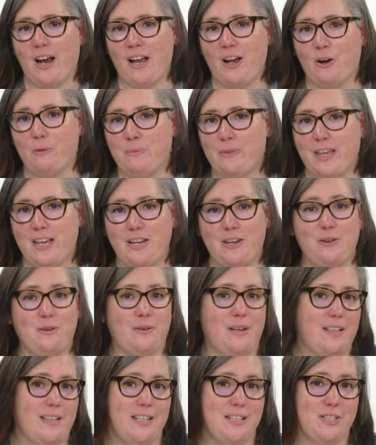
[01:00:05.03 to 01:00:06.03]
I hope that
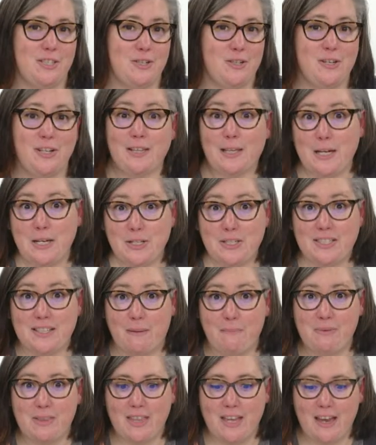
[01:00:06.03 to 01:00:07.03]
you at least learned a little
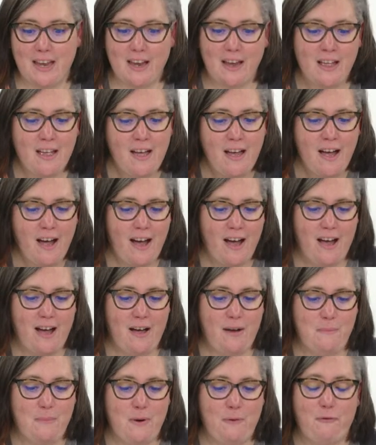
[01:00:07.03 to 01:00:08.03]
something
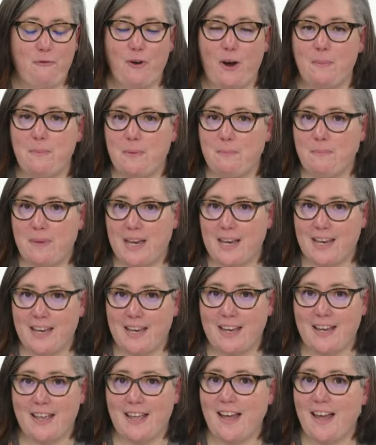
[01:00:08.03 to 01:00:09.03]
um, from
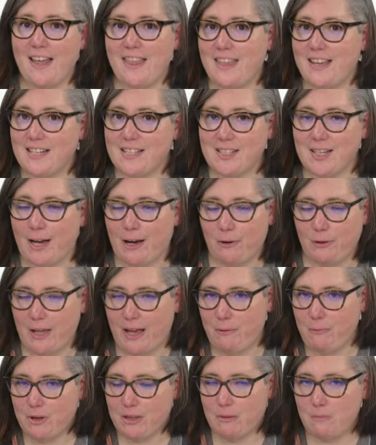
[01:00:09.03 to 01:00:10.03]
making this
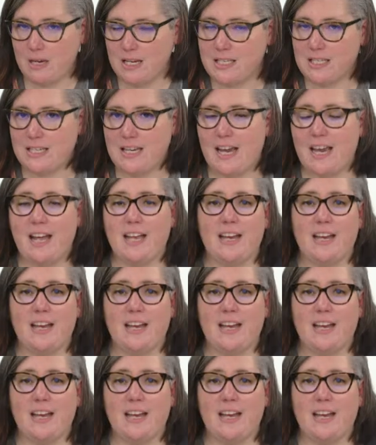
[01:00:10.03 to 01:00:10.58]
cowlette with me today.